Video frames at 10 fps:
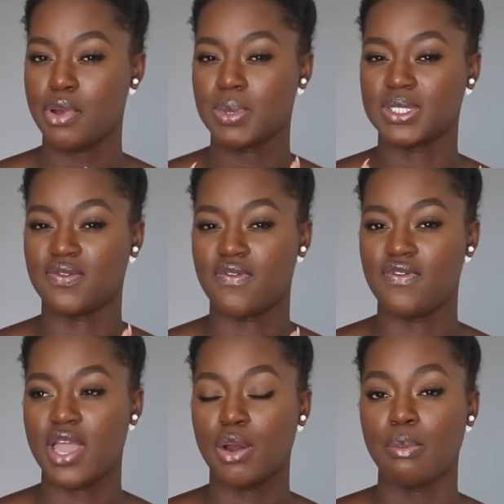green is
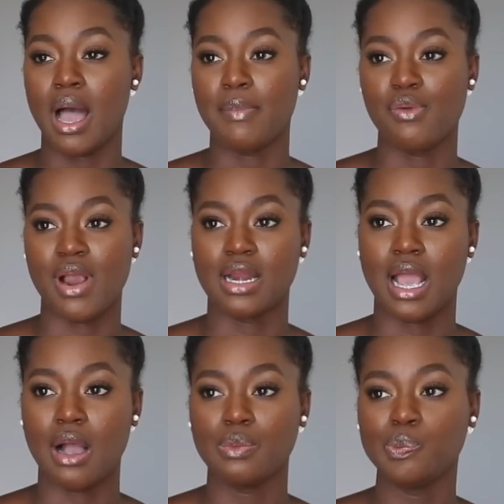very popping right
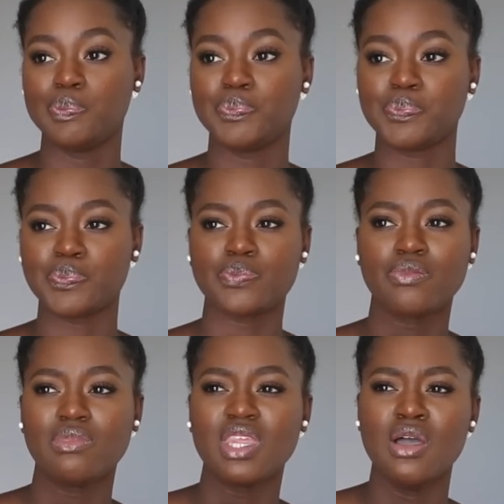now.
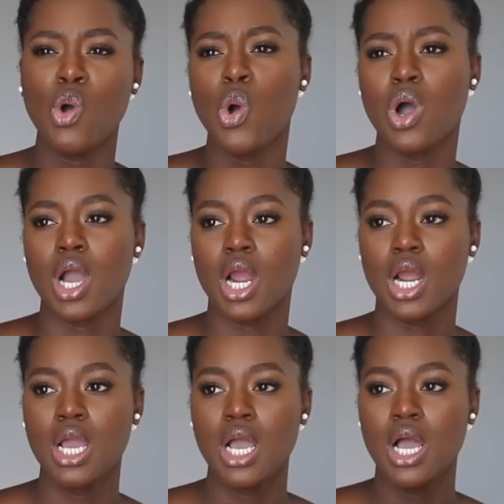Or
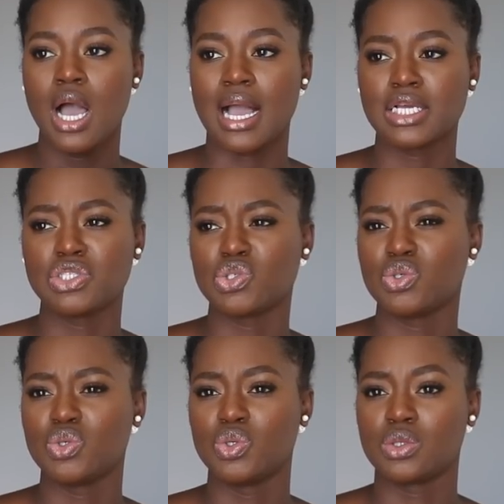I could
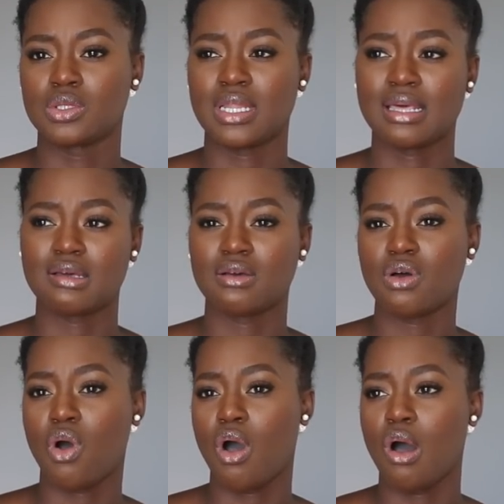do like
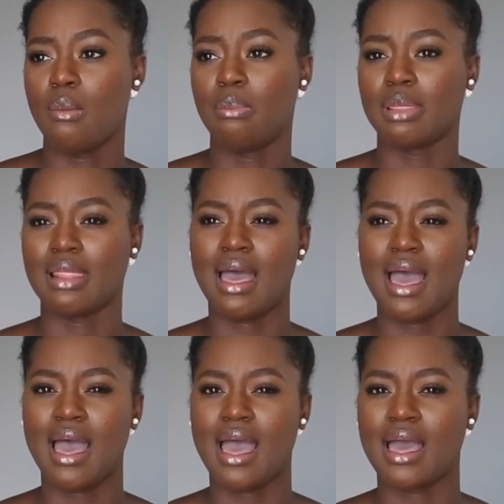all
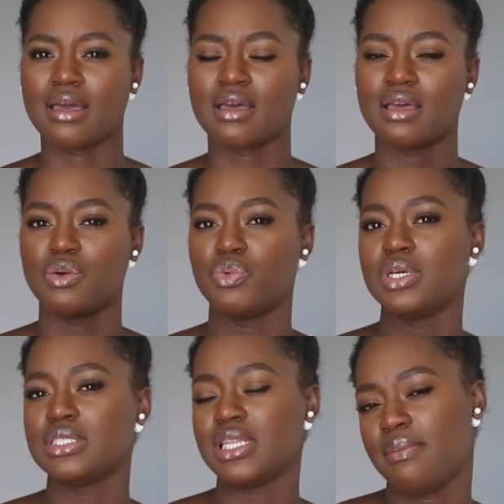black.
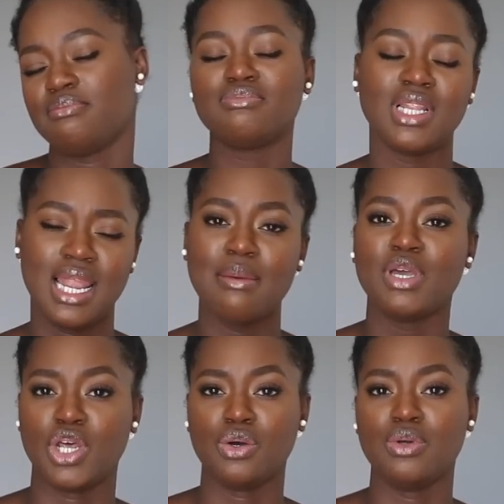Well, let, let
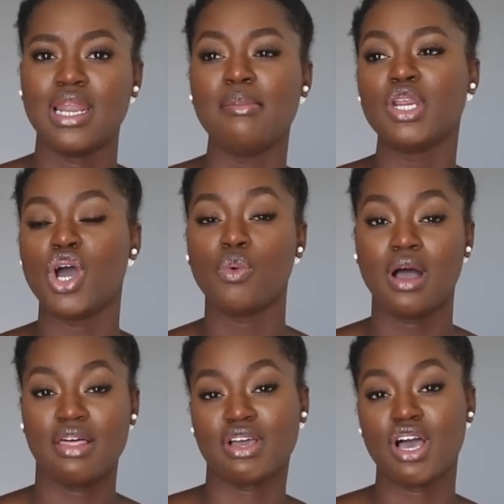me know. Let me know
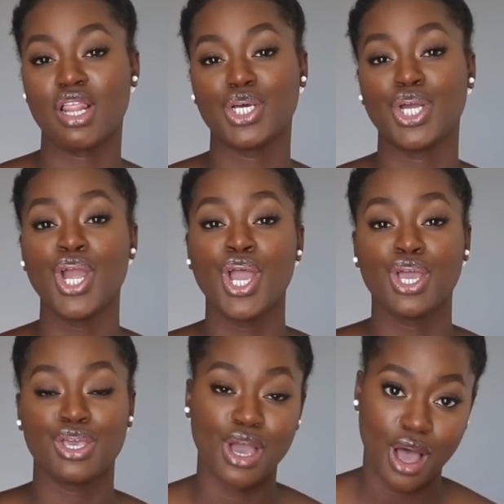what other color
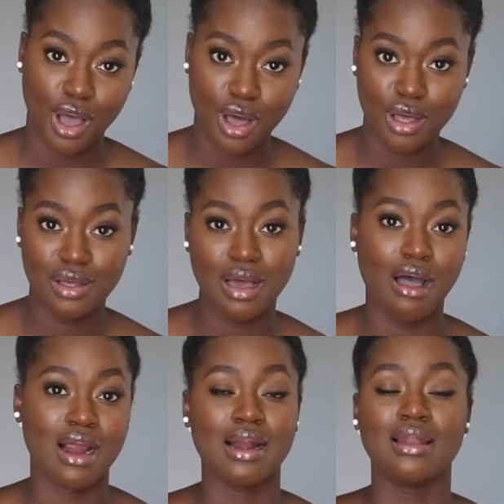y'all
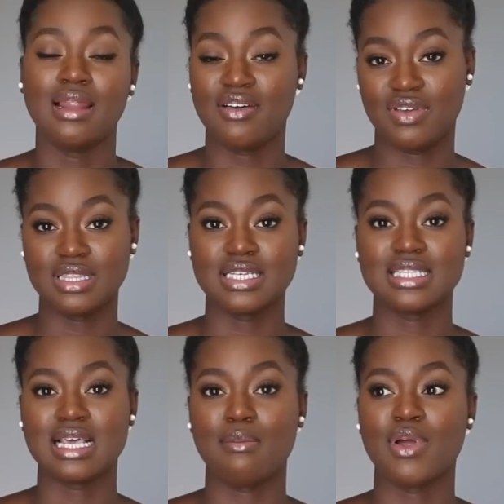are loving this
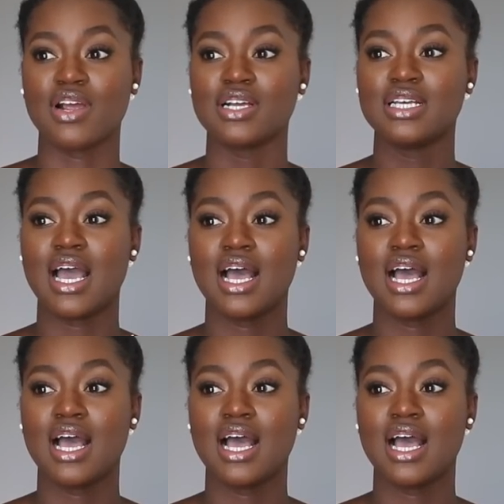summer